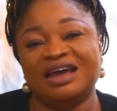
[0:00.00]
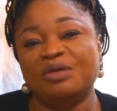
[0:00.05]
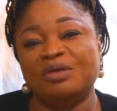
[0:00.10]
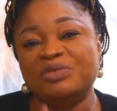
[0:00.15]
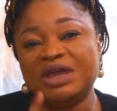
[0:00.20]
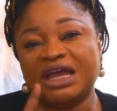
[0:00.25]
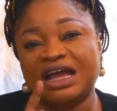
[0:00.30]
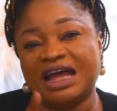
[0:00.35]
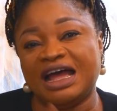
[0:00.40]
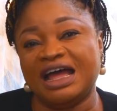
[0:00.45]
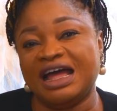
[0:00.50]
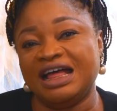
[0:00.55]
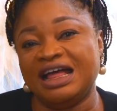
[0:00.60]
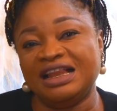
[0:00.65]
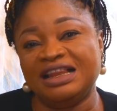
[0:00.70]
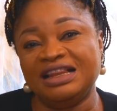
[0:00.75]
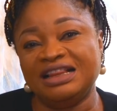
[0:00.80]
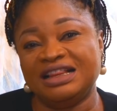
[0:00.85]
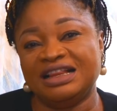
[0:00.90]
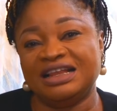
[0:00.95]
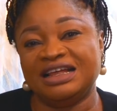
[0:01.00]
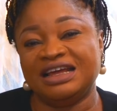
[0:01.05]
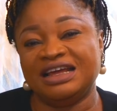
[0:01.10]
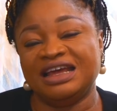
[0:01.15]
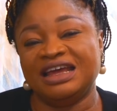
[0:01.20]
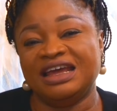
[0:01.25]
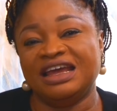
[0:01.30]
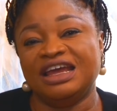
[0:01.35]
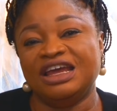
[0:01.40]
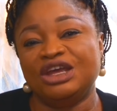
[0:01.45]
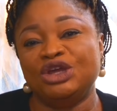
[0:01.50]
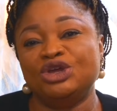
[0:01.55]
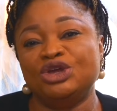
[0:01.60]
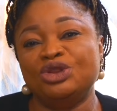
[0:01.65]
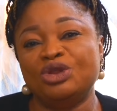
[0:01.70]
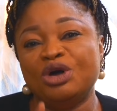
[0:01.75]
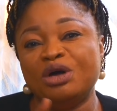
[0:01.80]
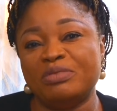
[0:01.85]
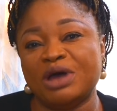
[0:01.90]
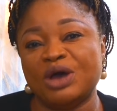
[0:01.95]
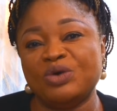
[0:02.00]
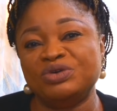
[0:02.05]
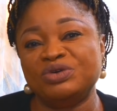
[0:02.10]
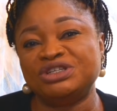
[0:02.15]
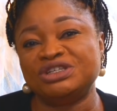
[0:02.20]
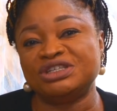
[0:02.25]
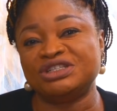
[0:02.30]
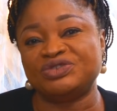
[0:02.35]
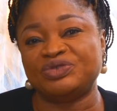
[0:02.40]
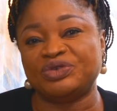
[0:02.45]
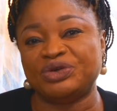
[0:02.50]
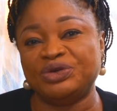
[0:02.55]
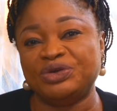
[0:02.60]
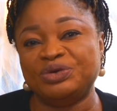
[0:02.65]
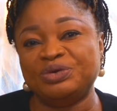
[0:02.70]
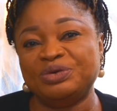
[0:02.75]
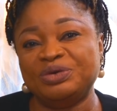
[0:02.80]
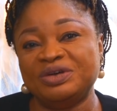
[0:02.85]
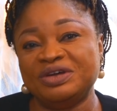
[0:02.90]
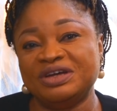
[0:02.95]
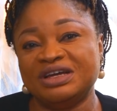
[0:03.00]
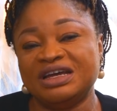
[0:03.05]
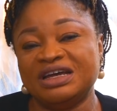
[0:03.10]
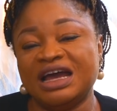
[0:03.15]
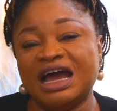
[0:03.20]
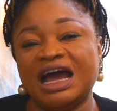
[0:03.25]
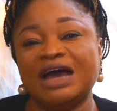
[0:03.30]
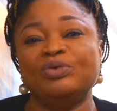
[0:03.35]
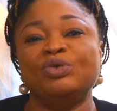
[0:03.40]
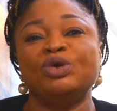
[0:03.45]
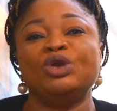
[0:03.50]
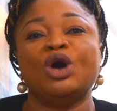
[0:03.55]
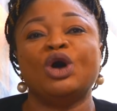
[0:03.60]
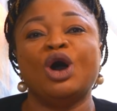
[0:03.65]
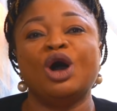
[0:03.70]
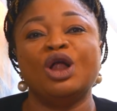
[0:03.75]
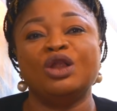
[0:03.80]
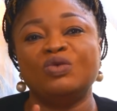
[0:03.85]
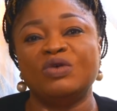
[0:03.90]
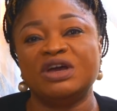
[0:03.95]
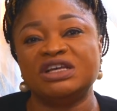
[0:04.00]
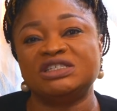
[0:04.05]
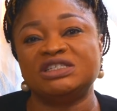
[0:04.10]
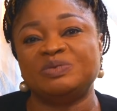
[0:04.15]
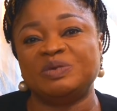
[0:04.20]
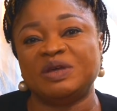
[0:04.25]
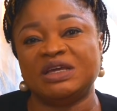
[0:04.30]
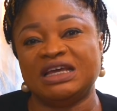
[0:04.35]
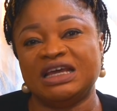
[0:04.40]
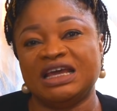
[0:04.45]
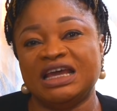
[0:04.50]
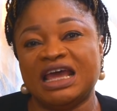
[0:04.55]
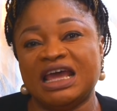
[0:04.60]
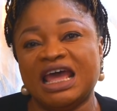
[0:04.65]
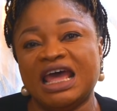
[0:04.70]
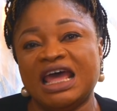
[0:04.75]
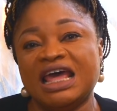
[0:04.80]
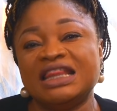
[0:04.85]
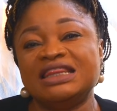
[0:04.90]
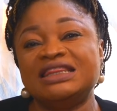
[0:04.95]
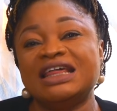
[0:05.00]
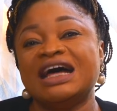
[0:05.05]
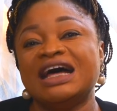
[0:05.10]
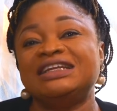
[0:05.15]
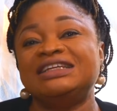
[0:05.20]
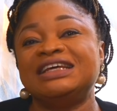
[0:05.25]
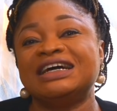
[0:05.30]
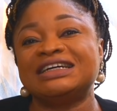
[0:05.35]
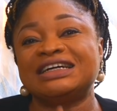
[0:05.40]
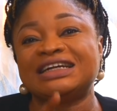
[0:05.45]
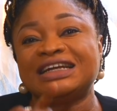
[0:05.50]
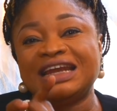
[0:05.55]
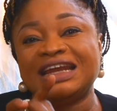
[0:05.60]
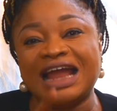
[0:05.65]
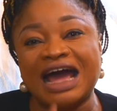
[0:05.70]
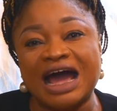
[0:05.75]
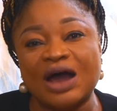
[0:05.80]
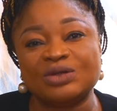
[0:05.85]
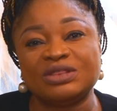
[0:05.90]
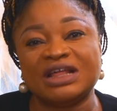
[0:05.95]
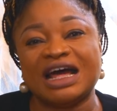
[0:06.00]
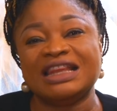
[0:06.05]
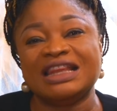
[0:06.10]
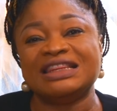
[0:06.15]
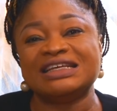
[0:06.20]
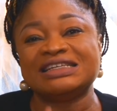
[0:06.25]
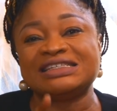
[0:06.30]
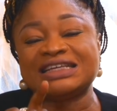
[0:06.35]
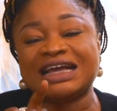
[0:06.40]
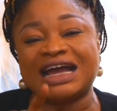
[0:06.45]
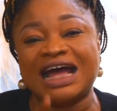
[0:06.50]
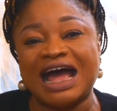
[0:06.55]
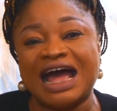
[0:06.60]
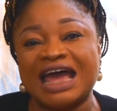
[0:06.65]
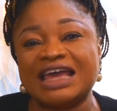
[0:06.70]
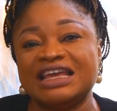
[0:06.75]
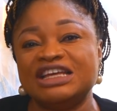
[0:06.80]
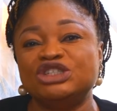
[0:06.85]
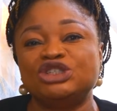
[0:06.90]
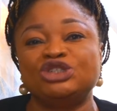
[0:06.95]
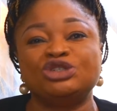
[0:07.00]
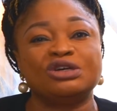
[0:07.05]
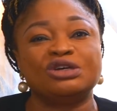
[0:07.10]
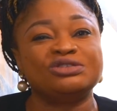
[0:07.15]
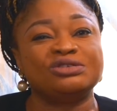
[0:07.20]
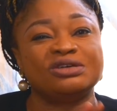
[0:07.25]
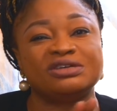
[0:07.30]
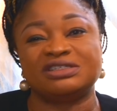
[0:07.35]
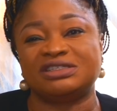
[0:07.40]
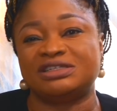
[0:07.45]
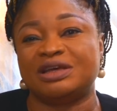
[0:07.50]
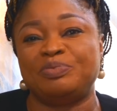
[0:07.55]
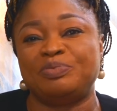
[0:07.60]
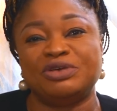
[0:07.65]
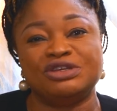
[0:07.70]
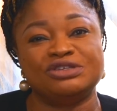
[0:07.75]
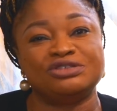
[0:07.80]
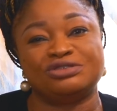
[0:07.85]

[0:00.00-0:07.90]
Amika, you know my wishes for you and will always be that the cloud and the sky is just your stepping